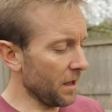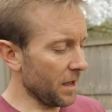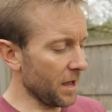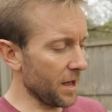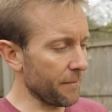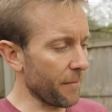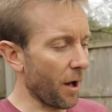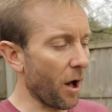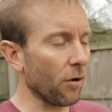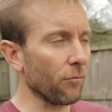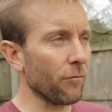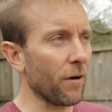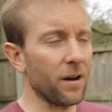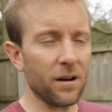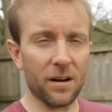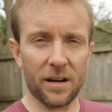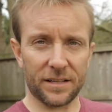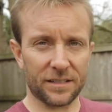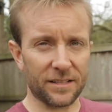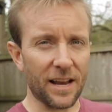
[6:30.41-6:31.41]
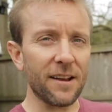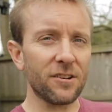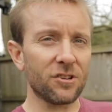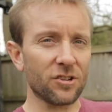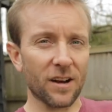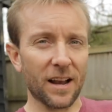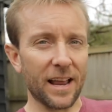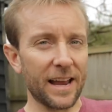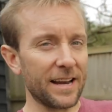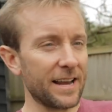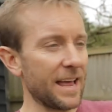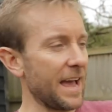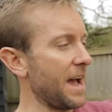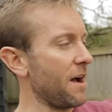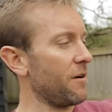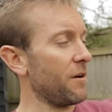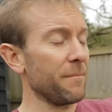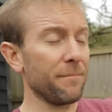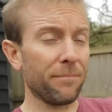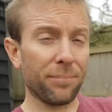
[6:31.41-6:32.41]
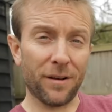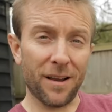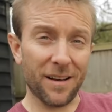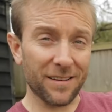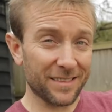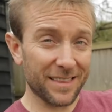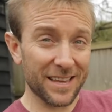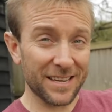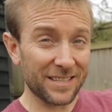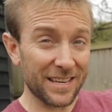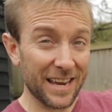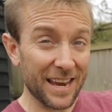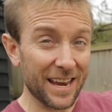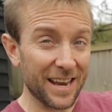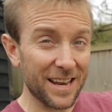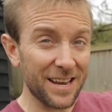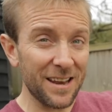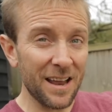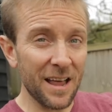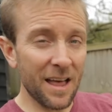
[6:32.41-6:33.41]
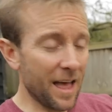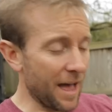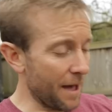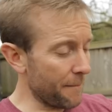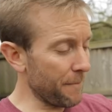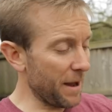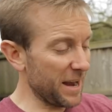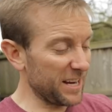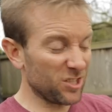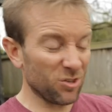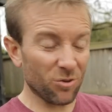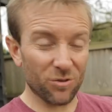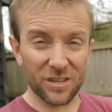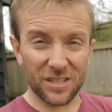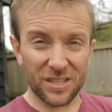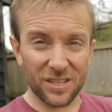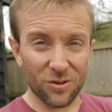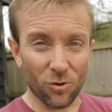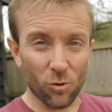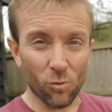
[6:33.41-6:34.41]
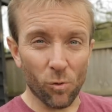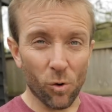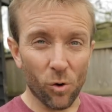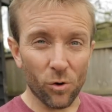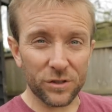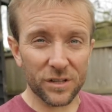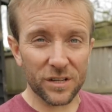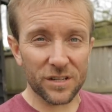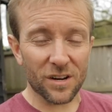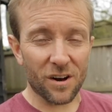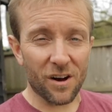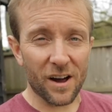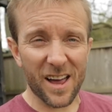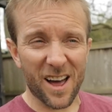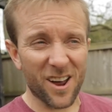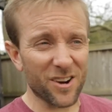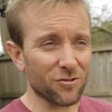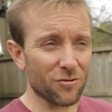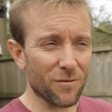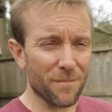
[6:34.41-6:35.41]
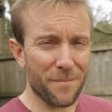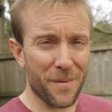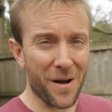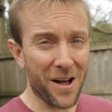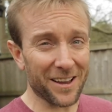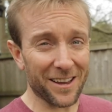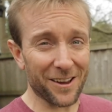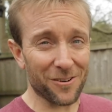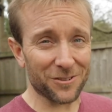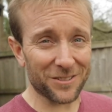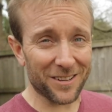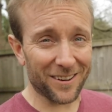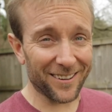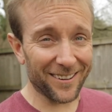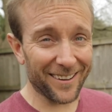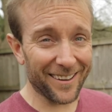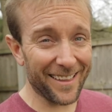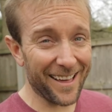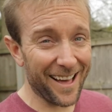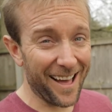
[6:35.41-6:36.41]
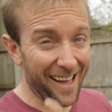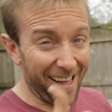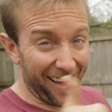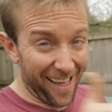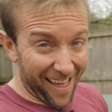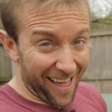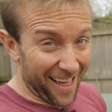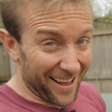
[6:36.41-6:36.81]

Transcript: Um, I'll run an extension lead out and plug this in and make sure this is all watertight under a bucket or something like that.